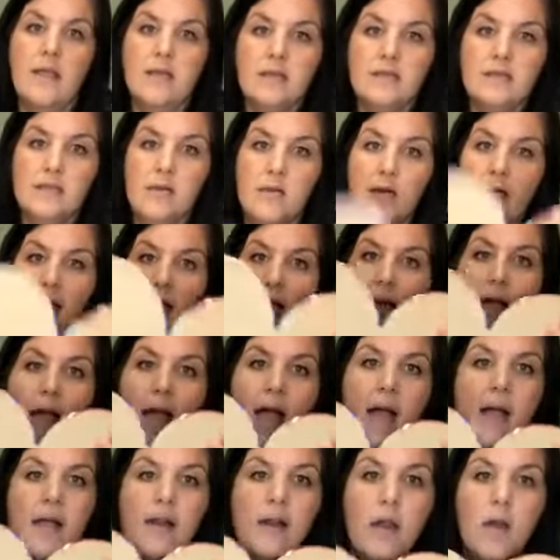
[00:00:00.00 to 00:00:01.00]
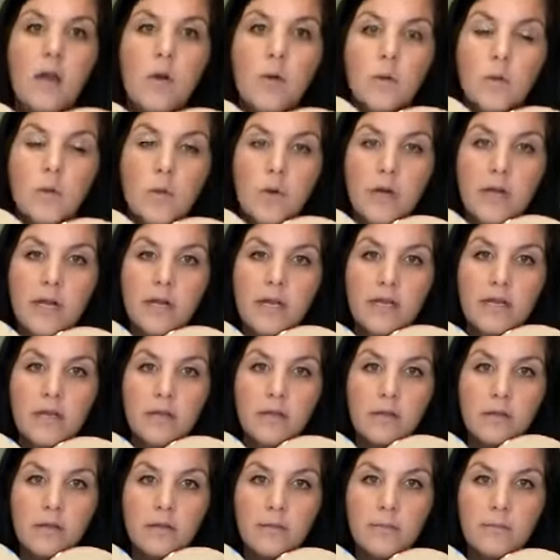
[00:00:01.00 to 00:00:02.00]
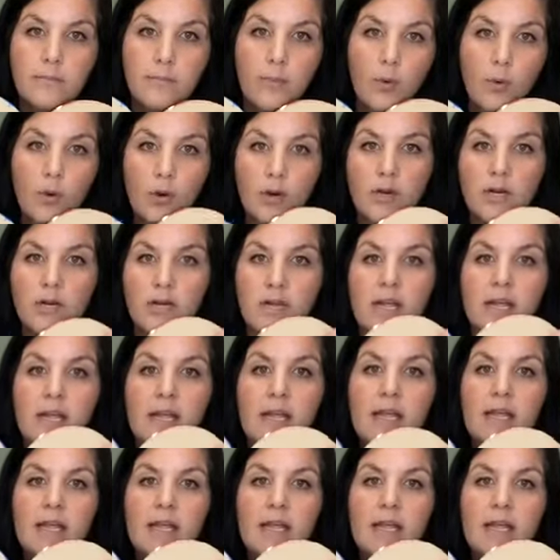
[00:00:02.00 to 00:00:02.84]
So I had a wood board.